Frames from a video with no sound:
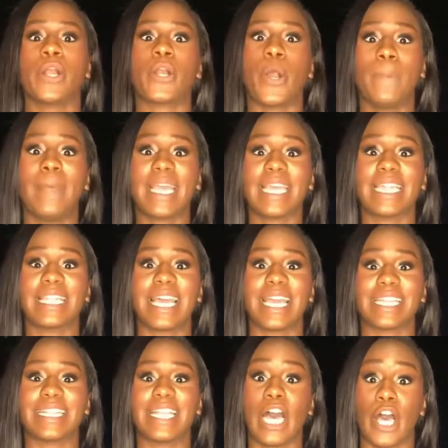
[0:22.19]
go back and
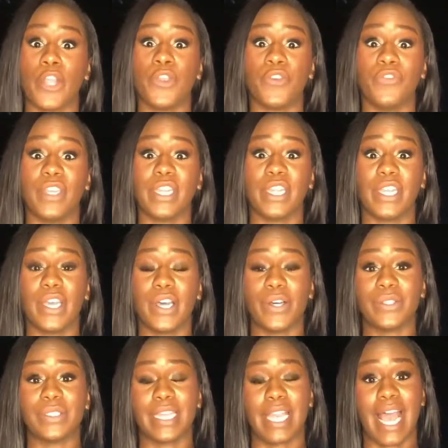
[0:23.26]
like the other
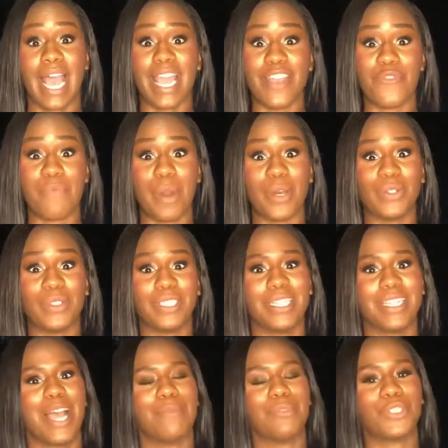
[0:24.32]
videos that I have
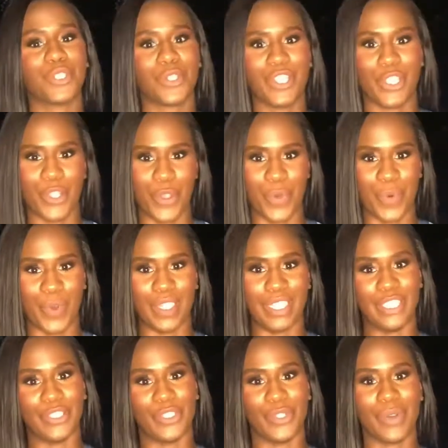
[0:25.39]
posted. I'm sure that you will
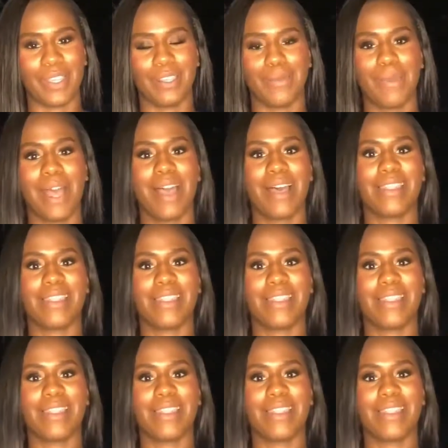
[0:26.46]
enjoy them.